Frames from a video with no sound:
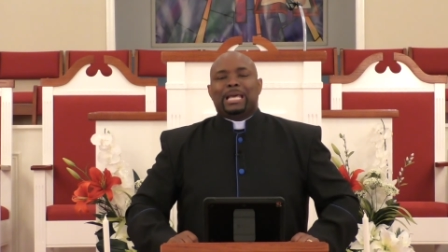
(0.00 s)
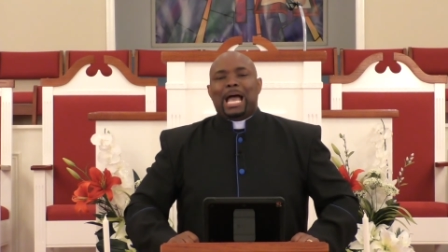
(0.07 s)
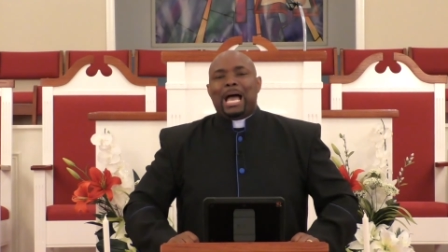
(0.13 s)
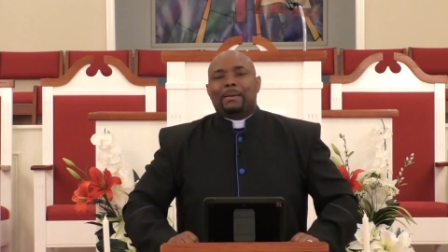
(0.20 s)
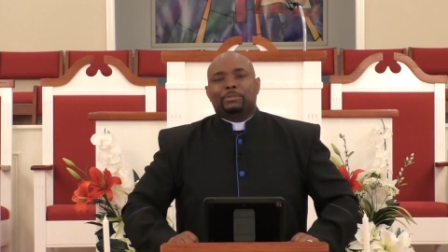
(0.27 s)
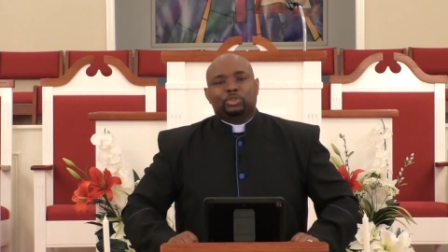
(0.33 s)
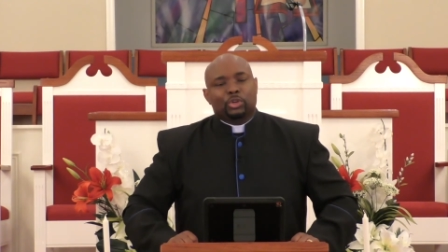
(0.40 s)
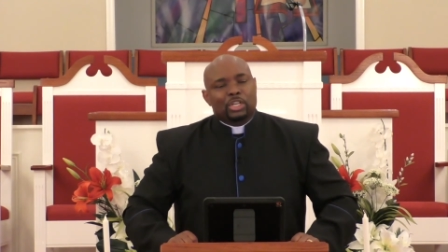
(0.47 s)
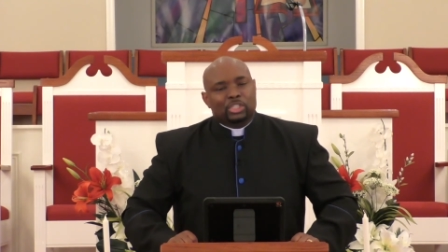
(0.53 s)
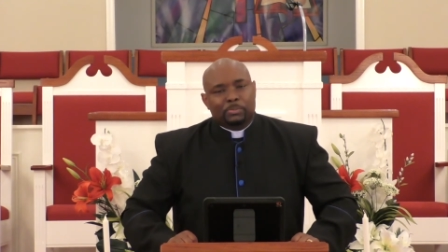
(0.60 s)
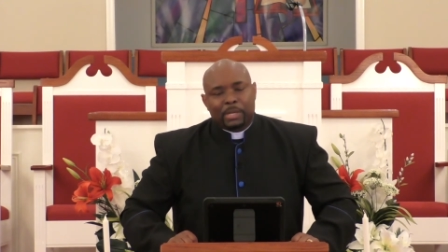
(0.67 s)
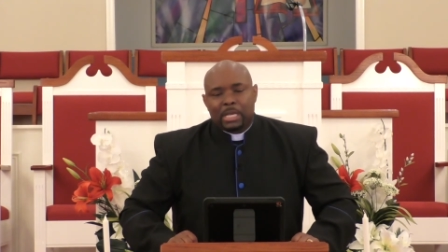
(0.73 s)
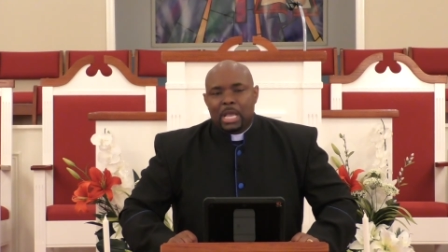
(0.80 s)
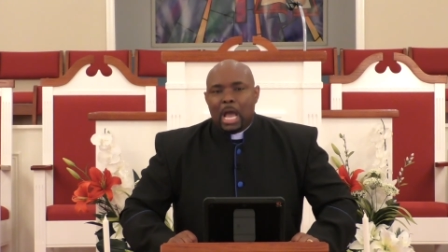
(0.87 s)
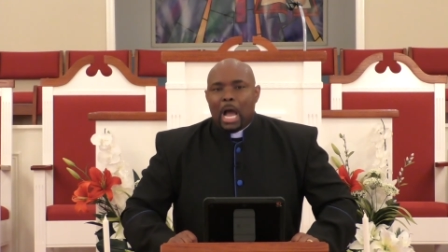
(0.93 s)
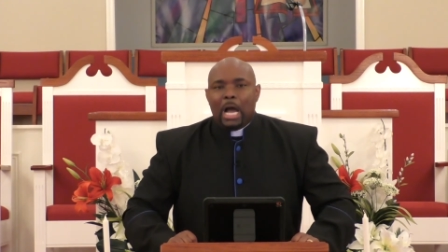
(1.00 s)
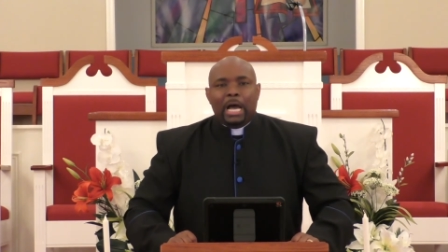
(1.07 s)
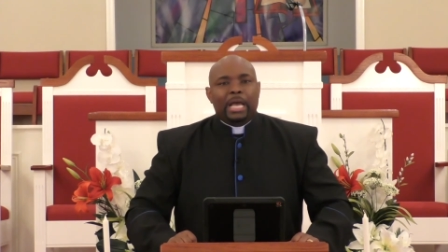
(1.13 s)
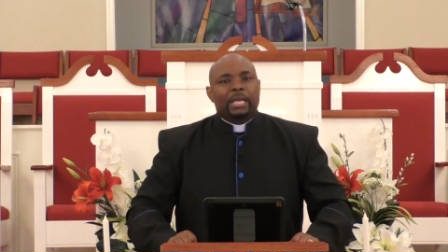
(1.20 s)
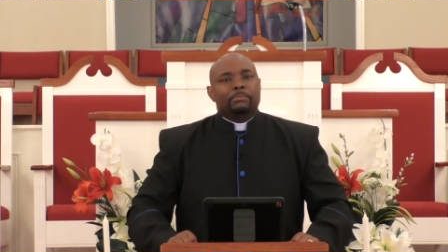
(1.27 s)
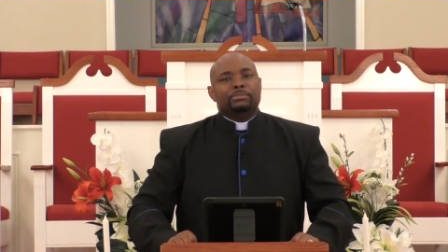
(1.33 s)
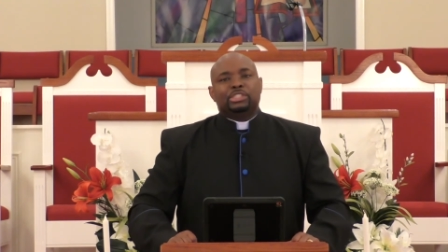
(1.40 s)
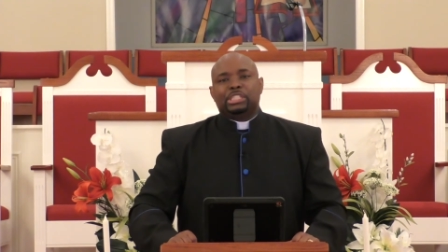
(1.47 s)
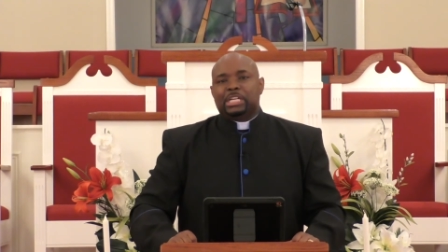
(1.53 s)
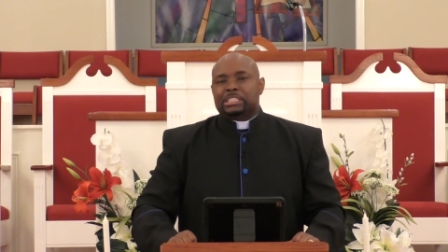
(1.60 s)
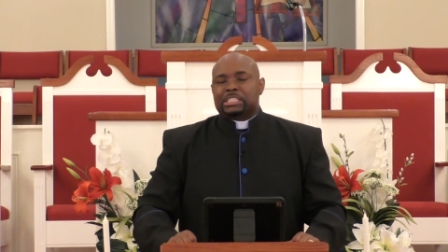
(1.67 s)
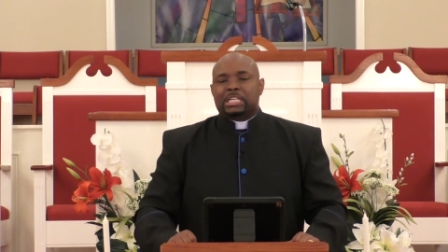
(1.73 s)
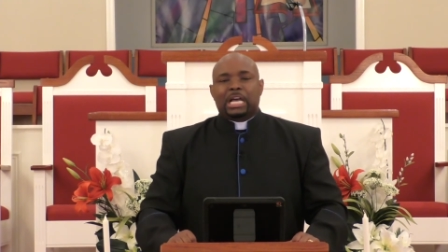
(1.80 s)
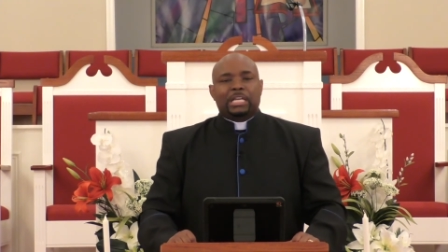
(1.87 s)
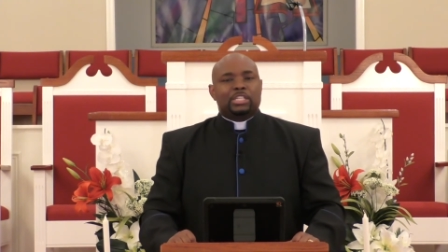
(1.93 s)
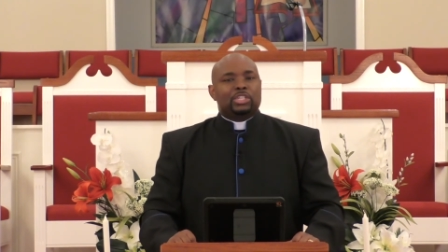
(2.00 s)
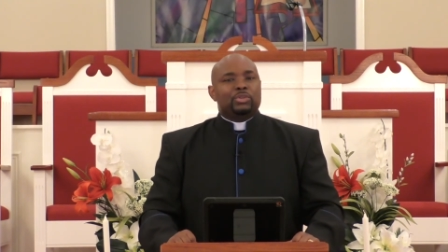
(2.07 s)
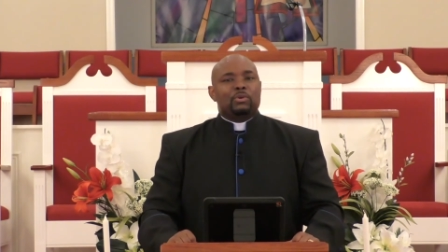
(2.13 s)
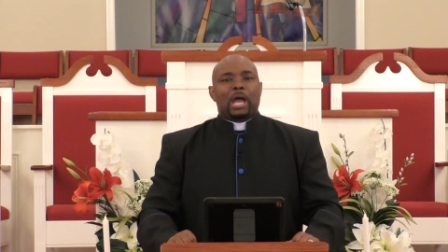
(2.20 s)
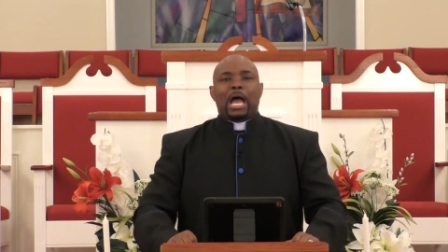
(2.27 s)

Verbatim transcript: I, trust me, I am just like you.